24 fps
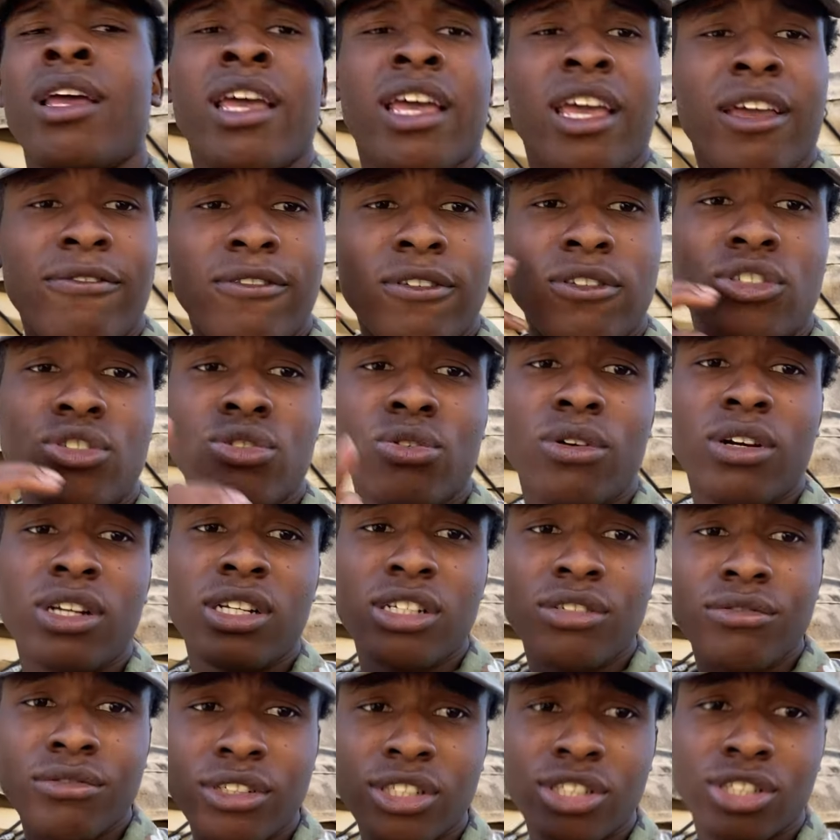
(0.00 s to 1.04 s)
If you join
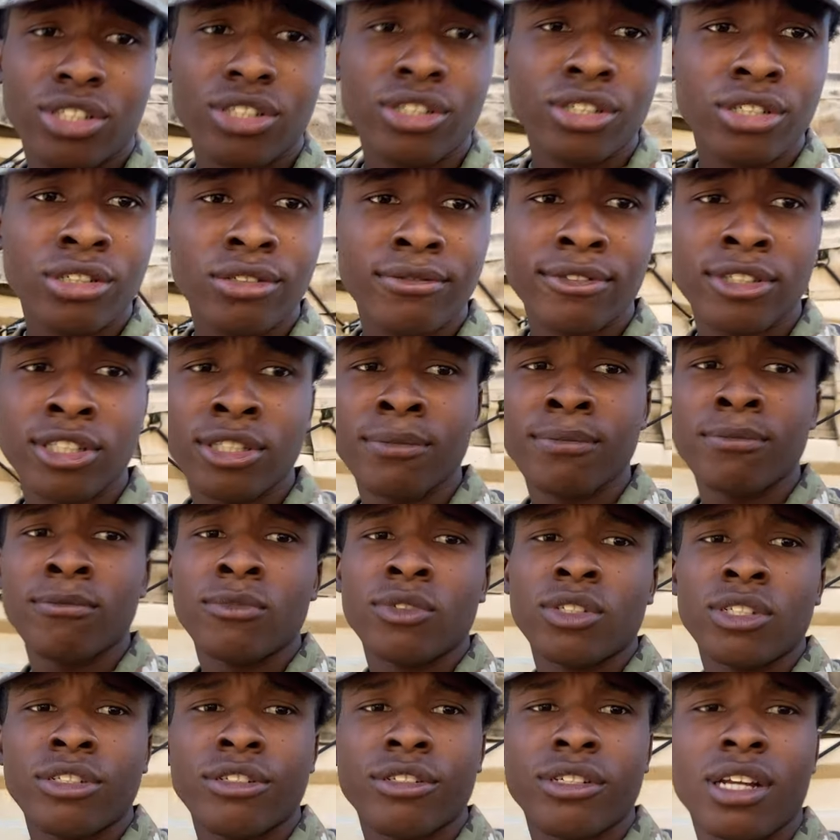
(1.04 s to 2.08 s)
the reserves,
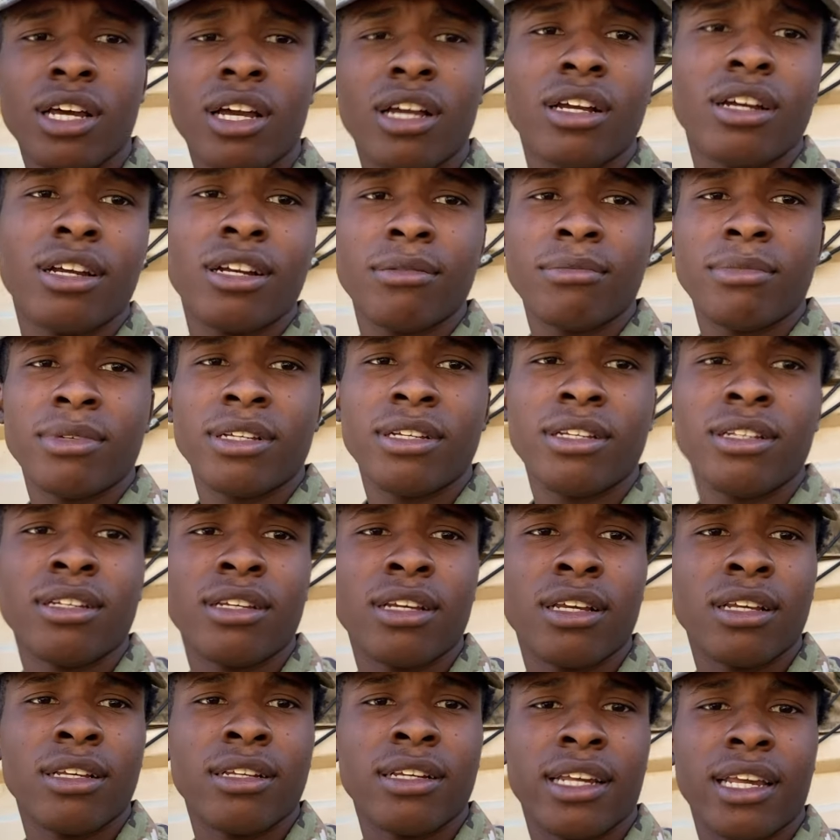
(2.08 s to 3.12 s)
you're not going to be
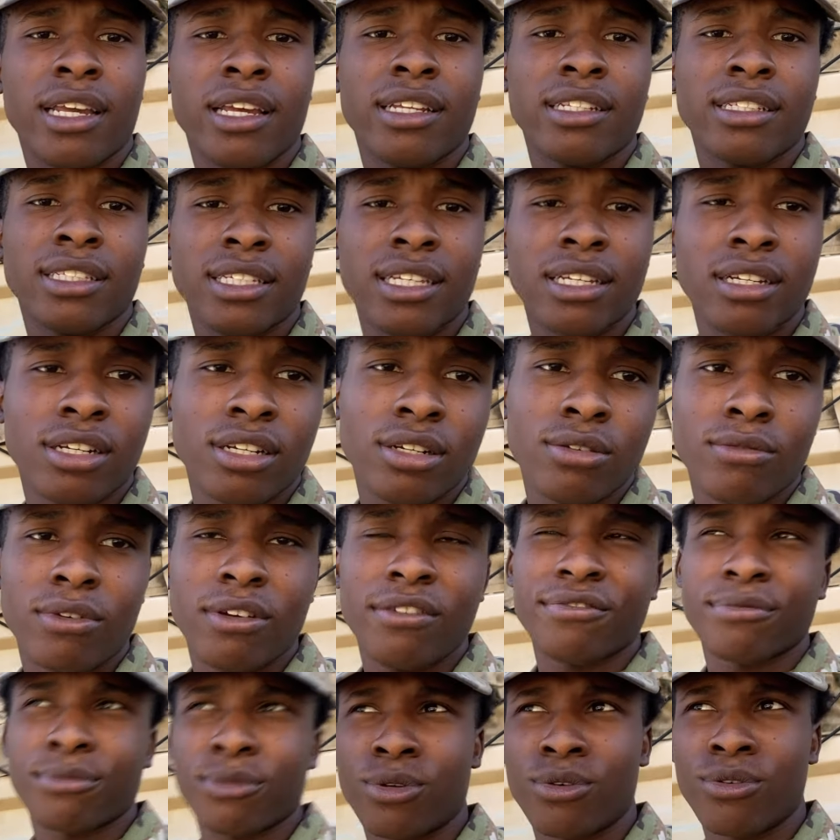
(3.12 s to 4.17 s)
getting taken away
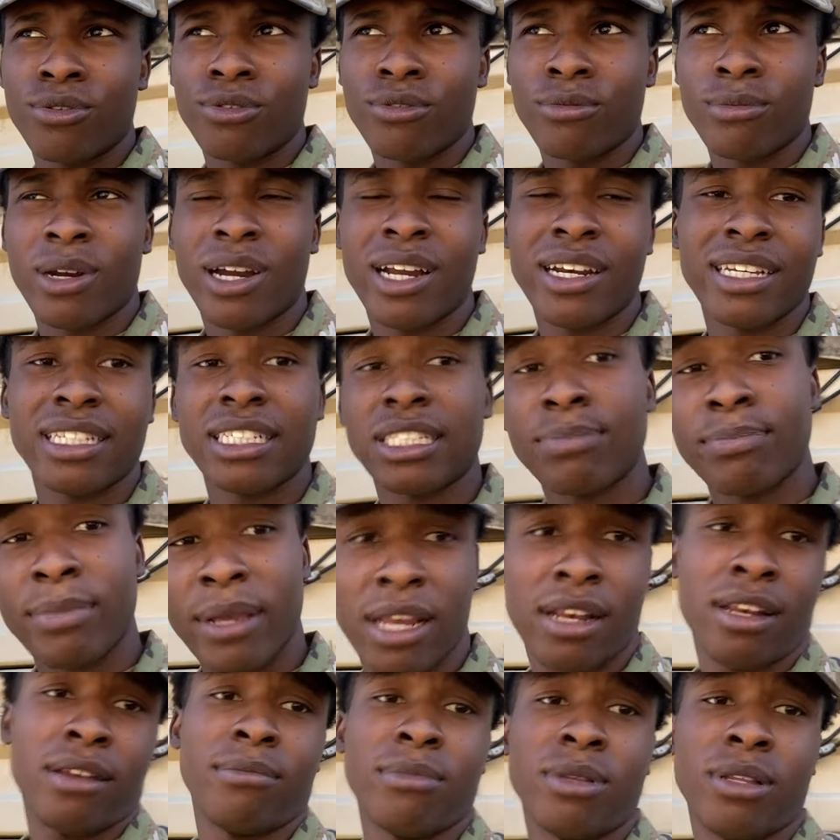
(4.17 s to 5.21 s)
from home
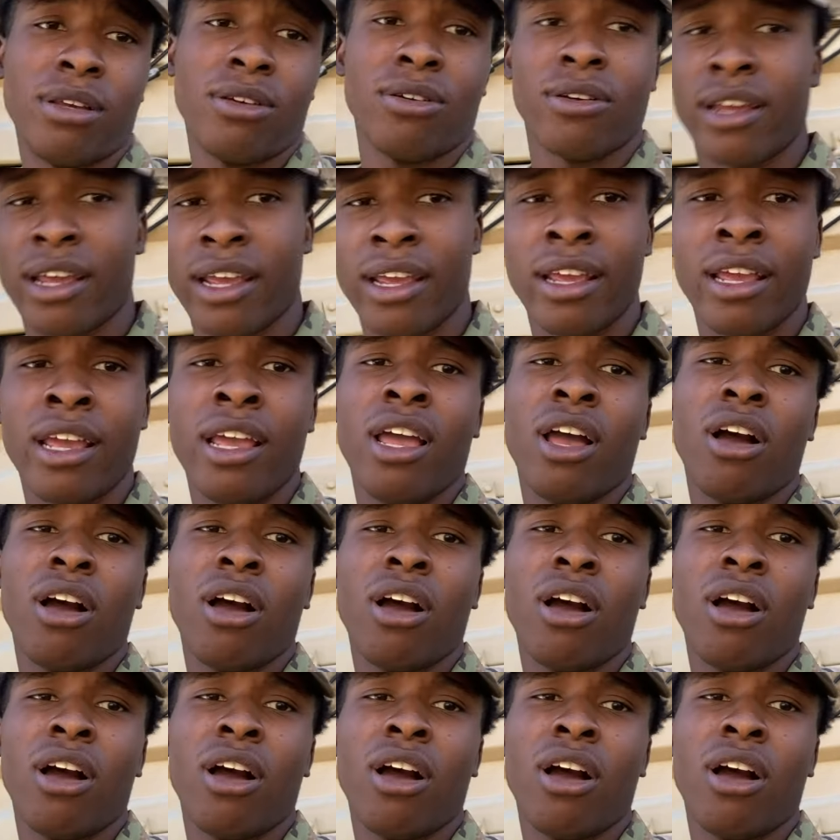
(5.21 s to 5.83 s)
unexpectedly, okay?